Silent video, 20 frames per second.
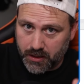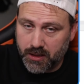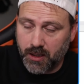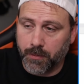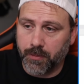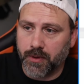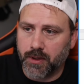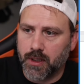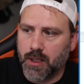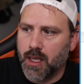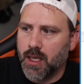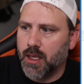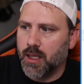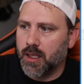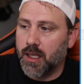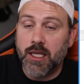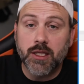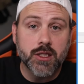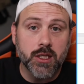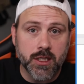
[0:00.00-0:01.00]
something
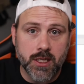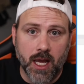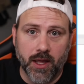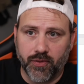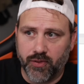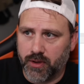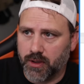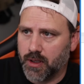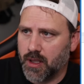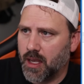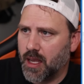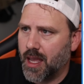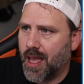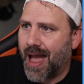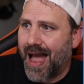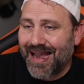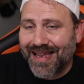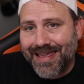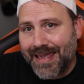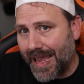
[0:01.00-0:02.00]
into nothing.
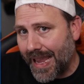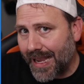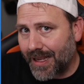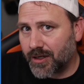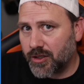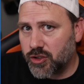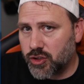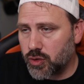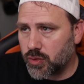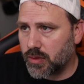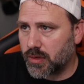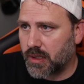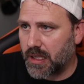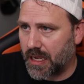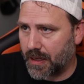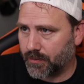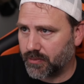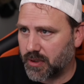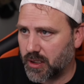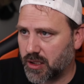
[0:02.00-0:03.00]
I can do
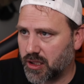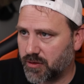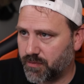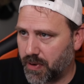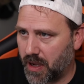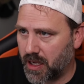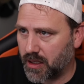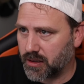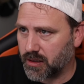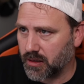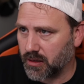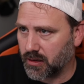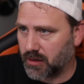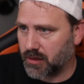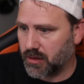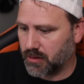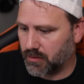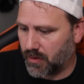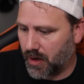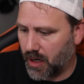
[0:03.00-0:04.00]
empty
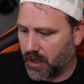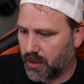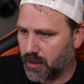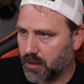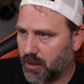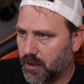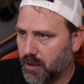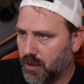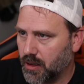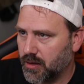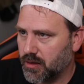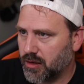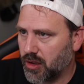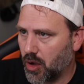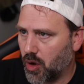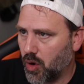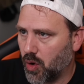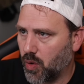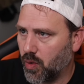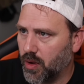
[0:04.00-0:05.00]
spaces, right?
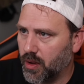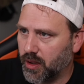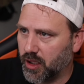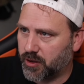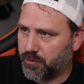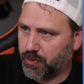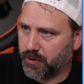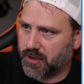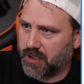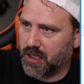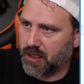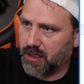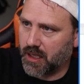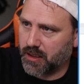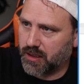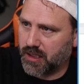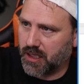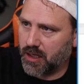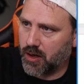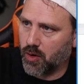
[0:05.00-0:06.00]
So let's pretend I
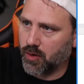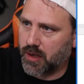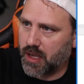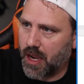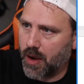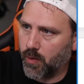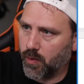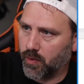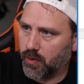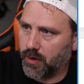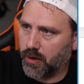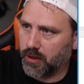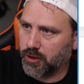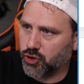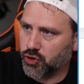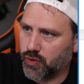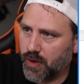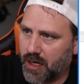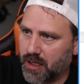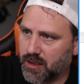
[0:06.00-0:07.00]
said, okay, I want to
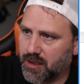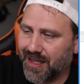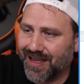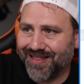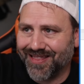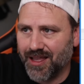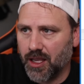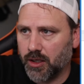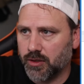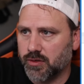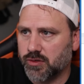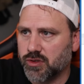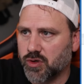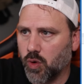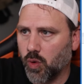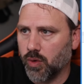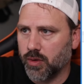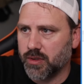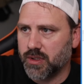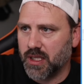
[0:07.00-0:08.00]
translate the
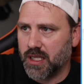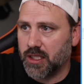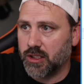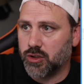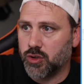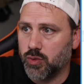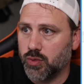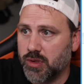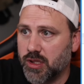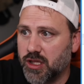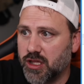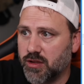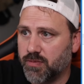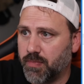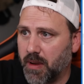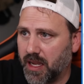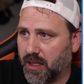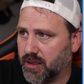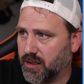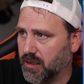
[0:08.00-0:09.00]
underscores into
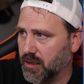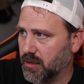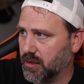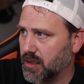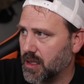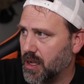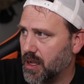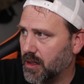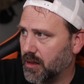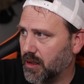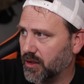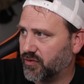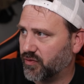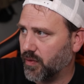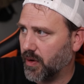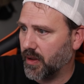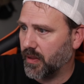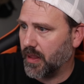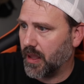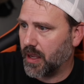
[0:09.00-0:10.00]
spaces. Let's
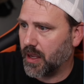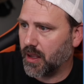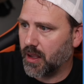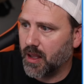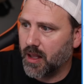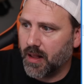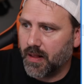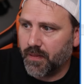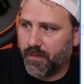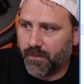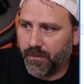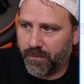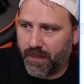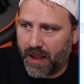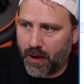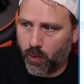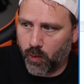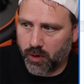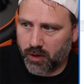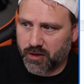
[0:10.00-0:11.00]
run that.
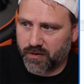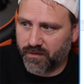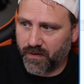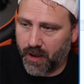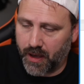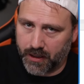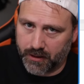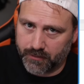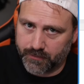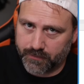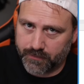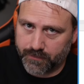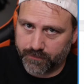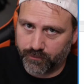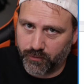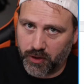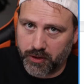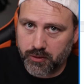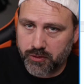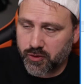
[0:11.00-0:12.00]
That works fine.
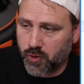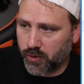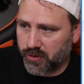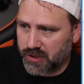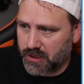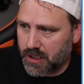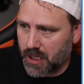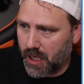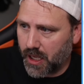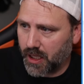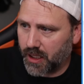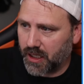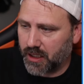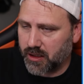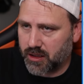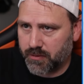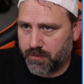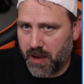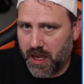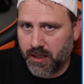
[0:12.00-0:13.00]
The underscores are gone and
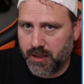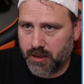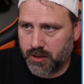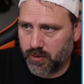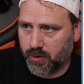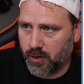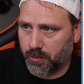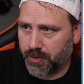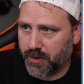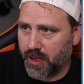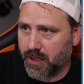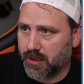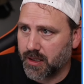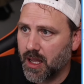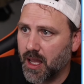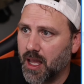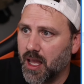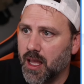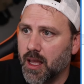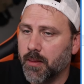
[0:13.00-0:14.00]
spaces are in their place.
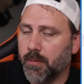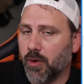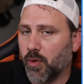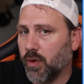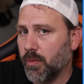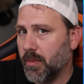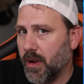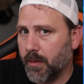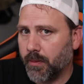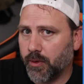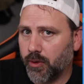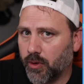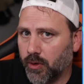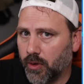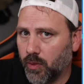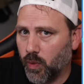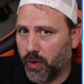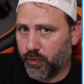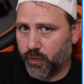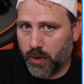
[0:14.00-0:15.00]
But remember,
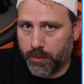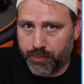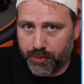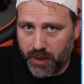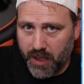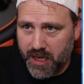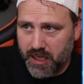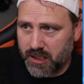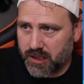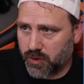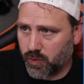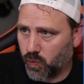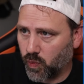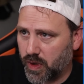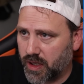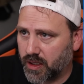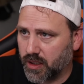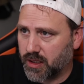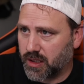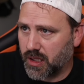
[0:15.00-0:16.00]
with replace,
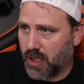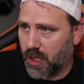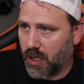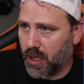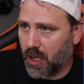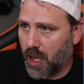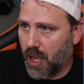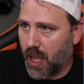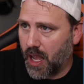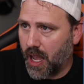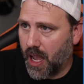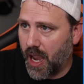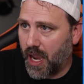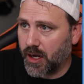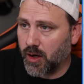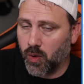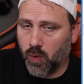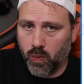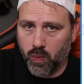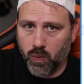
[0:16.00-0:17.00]
we could say, I
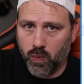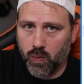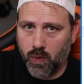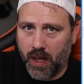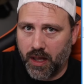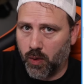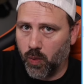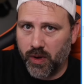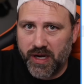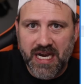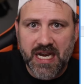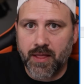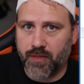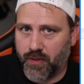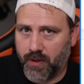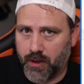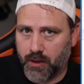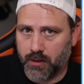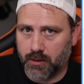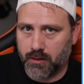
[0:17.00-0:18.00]
don't want
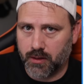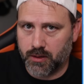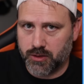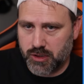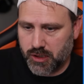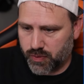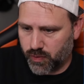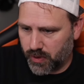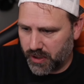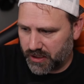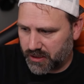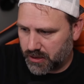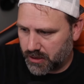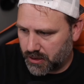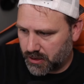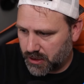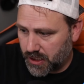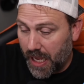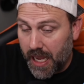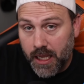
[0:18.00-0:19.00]
anything. I just want to
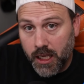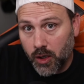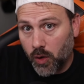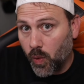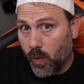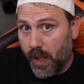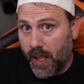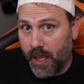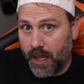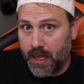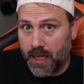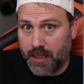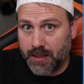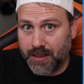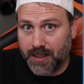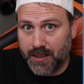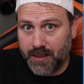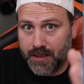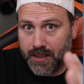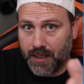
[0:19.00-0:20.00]
take it away and
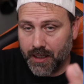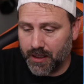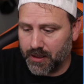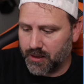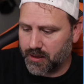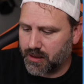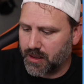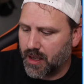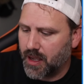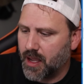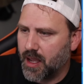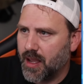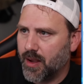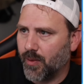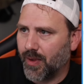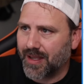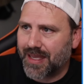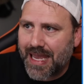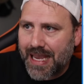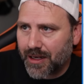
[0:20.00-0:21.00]
condense.
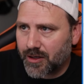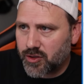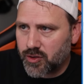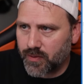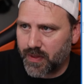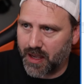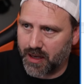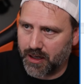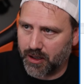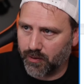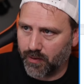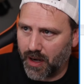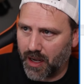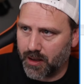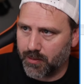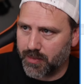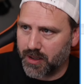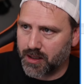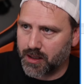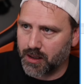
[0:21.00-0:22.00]
Well, I can't do that here,
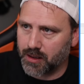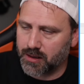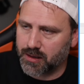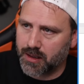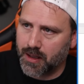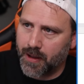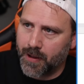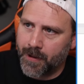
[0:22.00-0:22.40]
right? Because